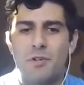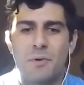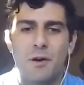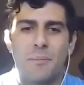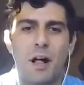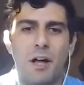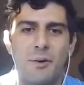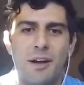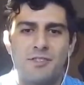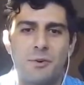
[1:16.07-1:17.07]
pretty much
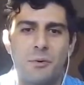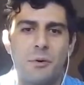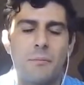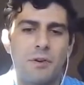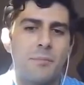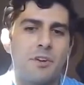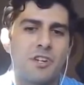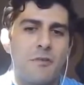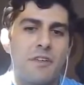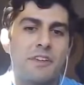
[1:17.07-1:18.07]
parabolic, right? So pretty
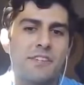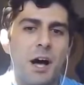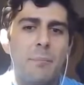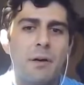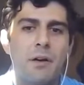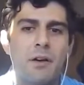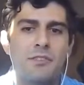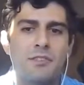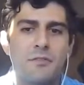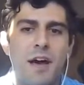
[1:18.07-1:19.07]
much everything's up.
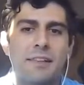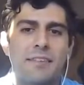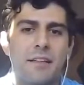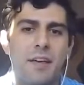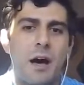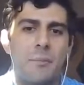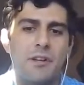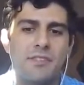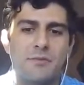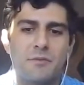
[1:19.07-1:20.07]
So the fact that
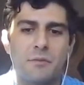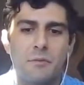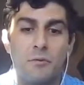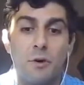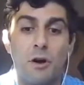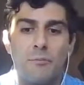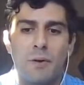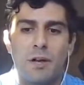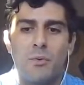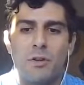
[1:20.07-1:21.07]
dominance for,
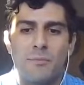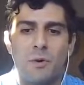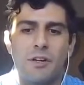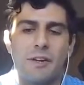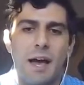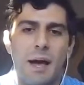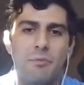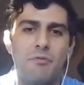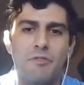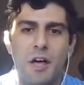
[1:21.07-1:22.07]
of Bitcoin's market
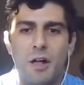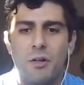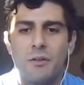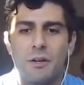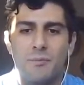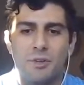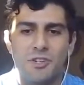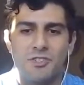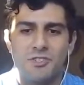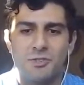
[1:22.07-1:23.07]
cap fell in
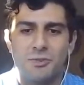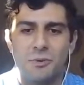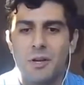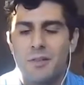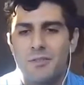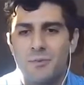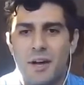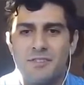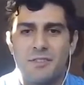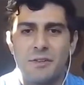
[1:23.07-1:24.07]
relation to the
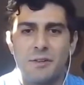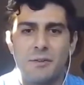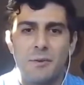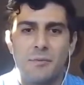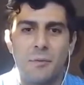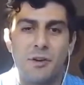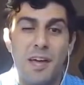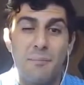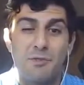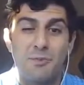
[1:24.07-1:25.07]
rest of the crypto market
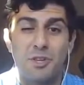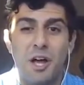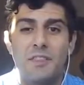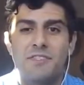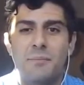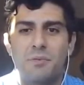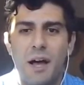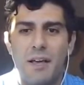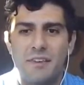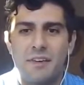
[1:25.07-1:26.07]
cap is really
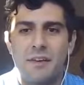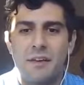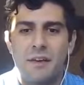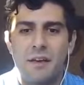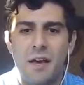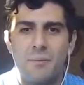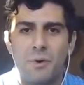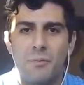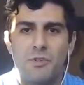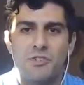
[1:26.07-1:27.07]
unsurprising. And
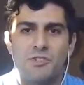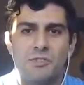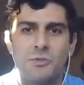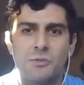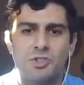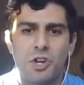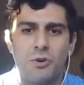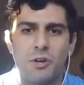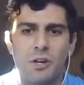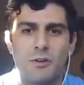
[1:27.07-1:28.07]
what we
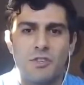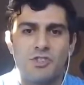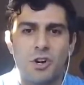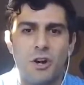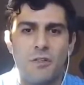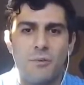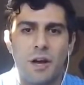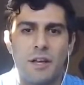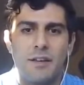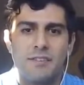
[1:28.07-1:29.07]
show here in this chart on the
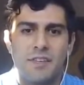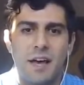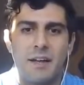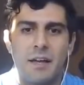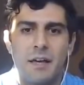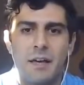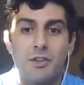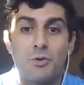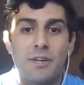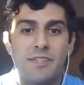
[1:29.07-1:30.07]
right is that
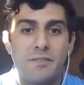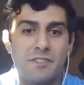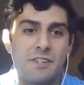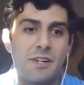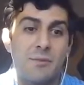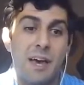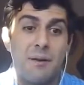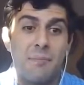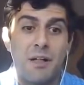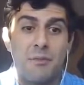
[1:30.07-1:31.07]
in twenty seventeen, we
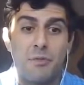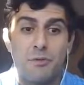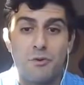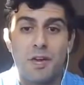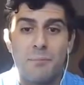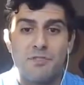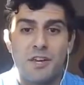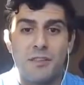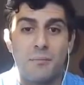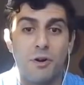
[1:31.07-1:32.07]
had about thirty-eight
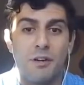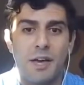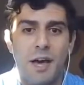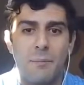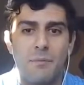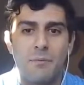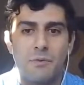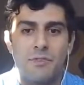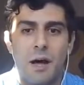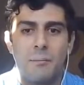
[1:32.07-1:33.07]
percent of the market cap
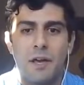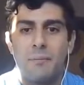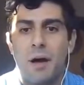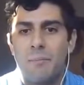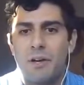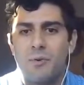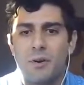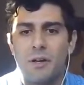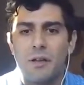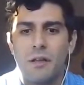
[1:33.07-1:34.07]
was dominated by
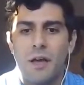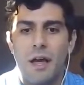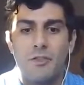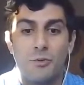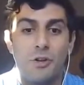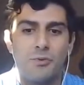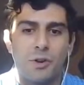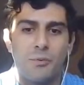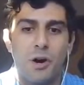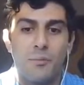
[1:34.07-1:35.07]
Bitcoin. And twenty
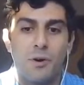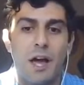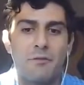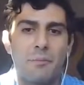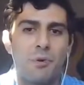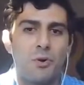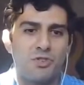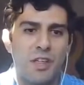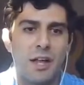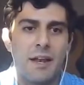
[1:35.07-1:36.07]
twenty-one, we're kind of
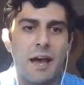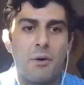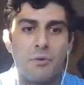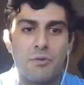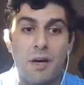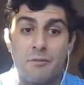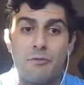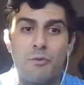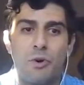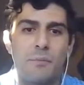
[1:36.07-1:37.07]
approaching that now with that
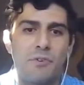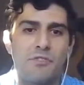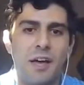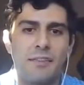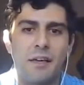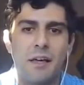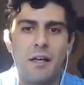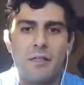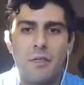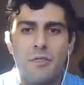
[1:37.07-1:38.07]
forty percent.
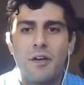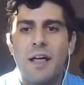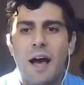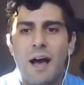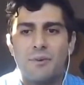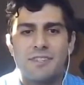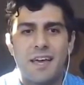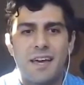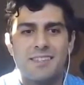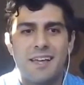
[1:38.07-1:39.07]
The thing that I would
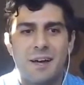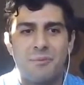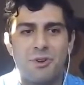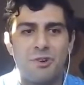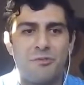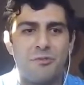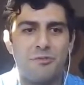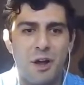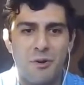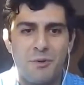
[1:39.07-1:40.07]
say is that we are in a
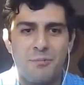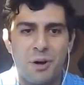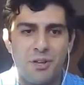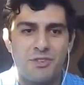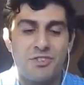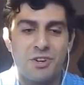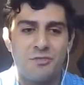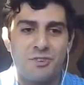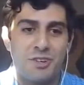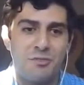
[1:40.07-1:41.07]
very much
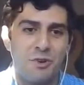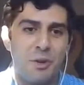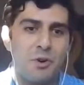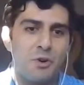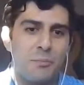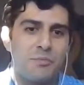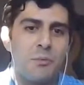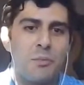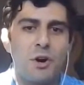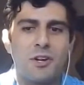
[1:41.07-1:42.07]
of a different
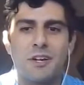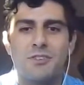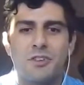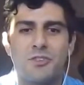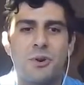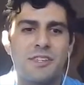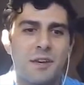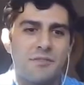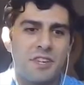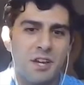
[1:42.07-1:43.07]
crypto market. The twenty
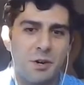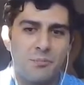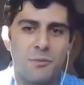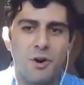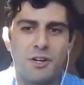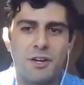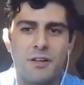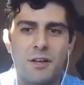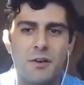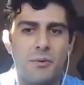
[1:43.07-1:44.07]
seventeen crypto
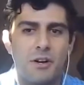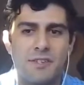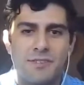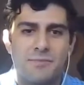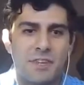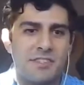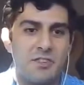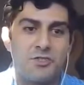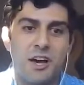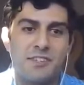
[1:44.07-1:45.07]
market was
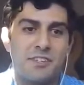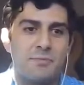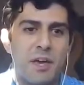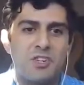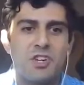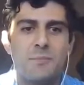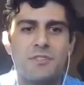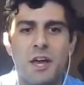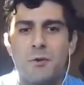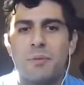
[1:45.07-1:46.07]
decentralizing
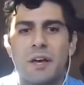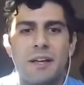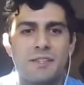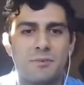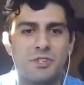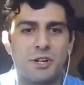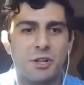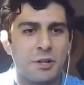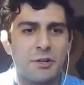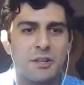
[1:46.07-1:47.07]
spaceships, airplanes. It was
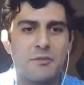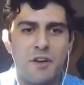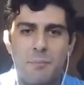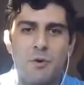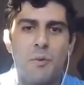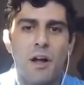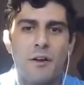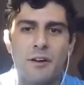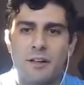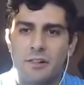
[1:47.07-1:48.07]
clearly
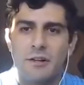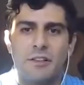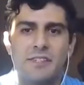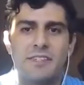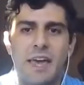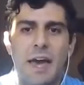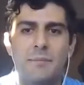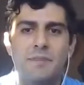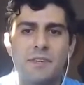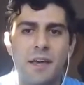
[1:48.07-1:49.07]
vaporware and clearly
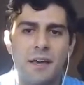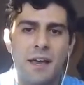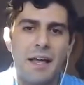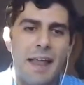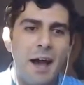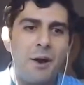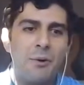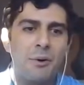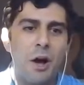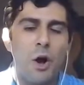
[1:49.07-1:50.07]
scams. And
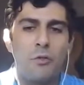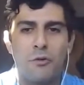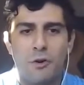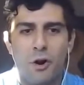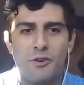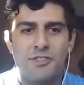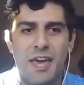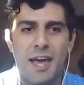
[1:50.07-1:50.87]
now, although there are